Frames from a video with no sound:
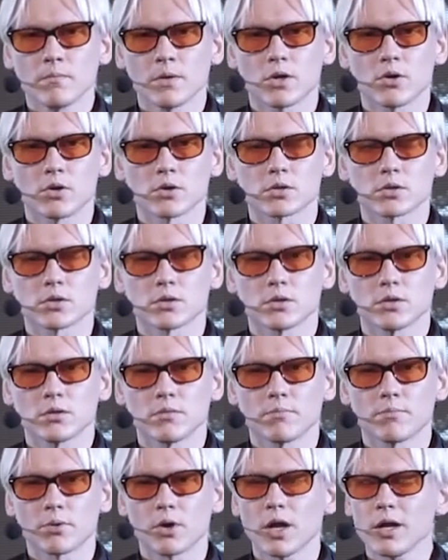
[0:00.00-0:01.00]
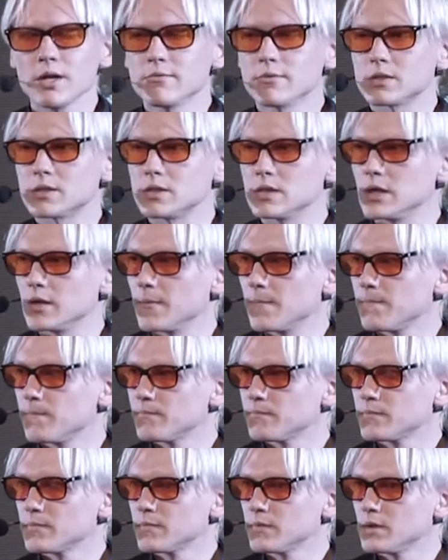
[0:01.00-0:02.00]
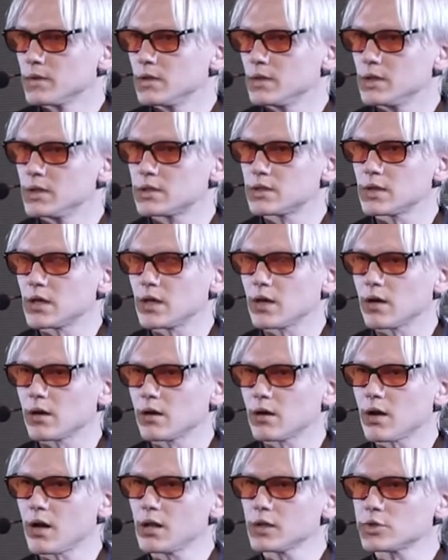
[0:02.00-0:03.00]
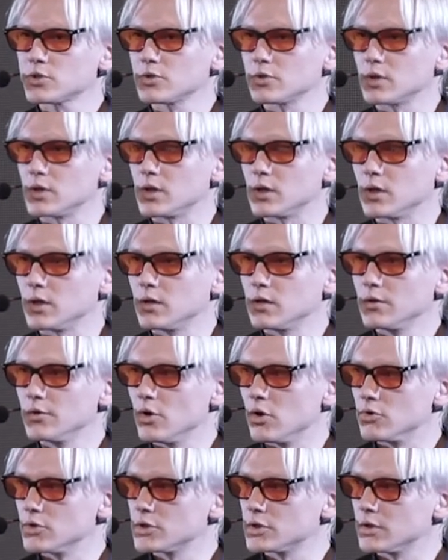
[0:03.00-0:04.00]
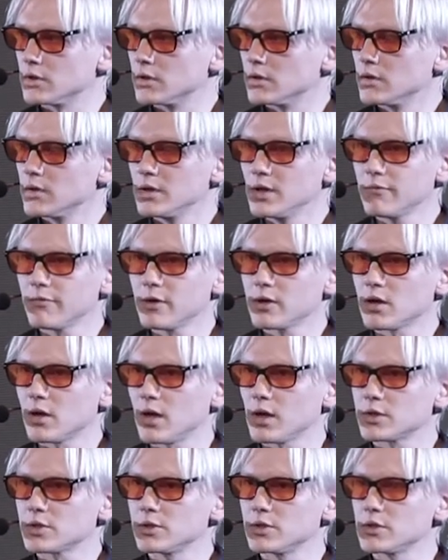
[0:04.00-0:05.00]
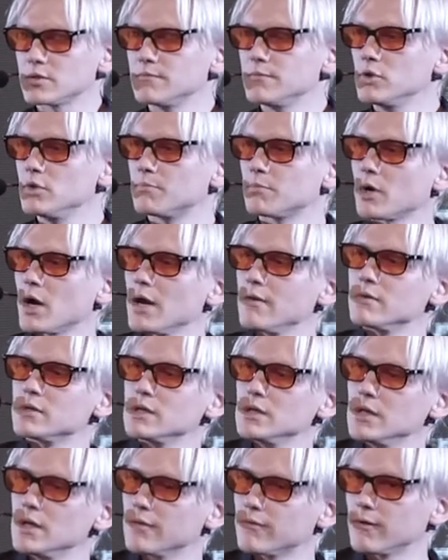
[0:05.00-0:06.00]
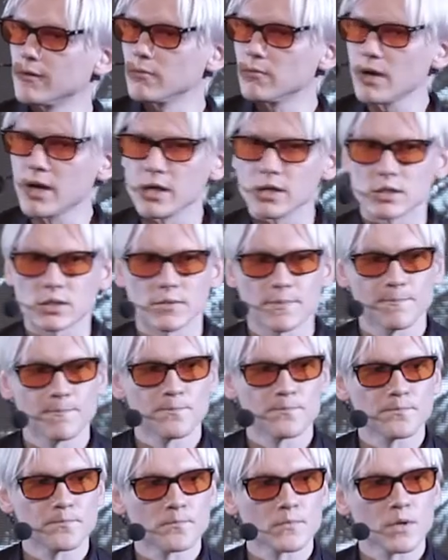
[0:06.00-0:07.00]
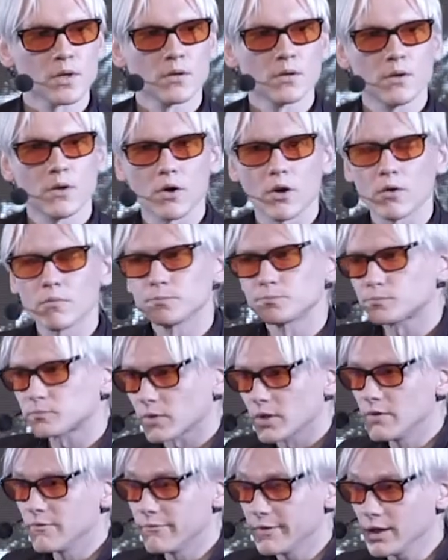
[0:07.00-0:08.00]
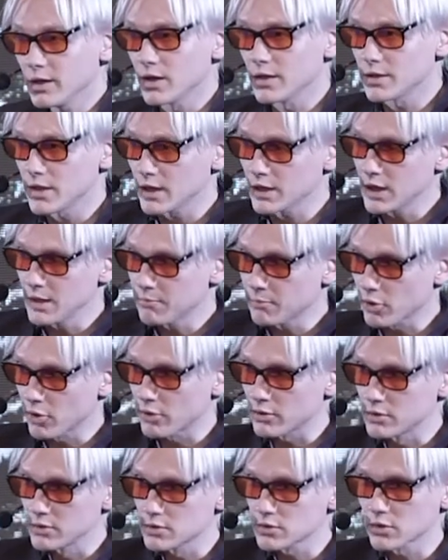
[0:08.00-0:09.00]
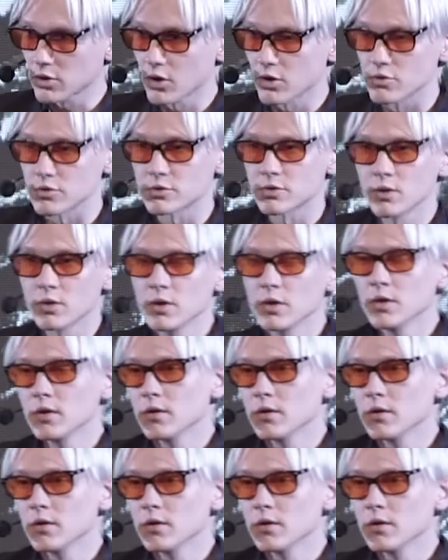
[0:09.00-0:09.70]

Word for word: because privacy is a cultural notion. Different cultures view privacy in different ways. You know, in Finland, they keep curtains closed.